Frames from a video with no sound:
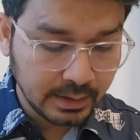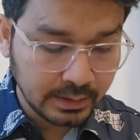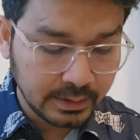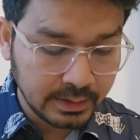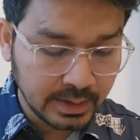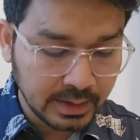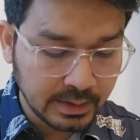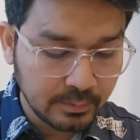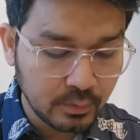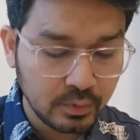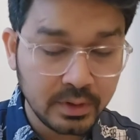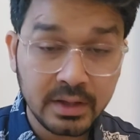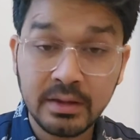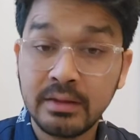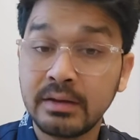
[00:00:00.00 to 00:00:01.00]

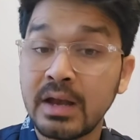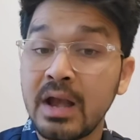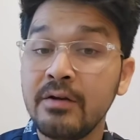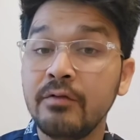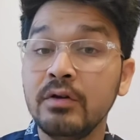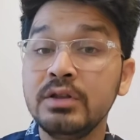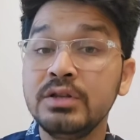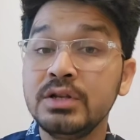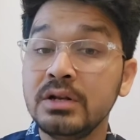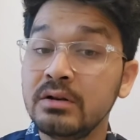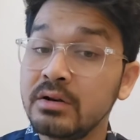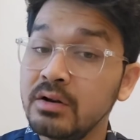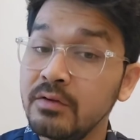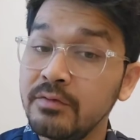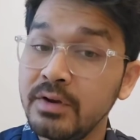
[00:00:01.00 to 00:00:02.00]
CIWG is stand for
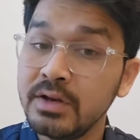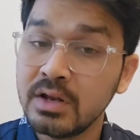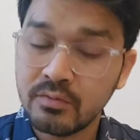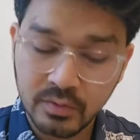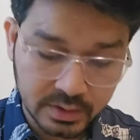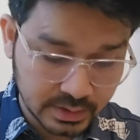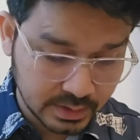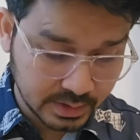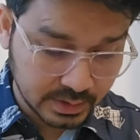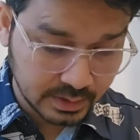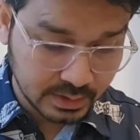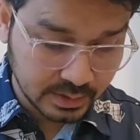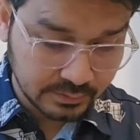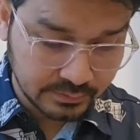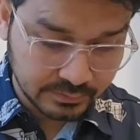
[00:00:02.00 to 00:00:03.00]
Children of Indian Working in
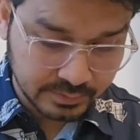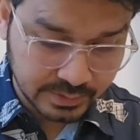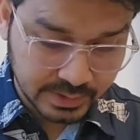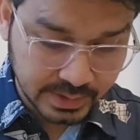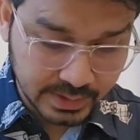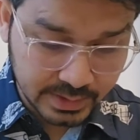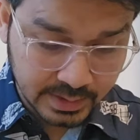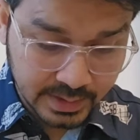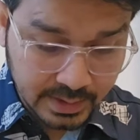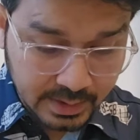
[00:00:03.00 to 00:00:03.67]
Gulf, right?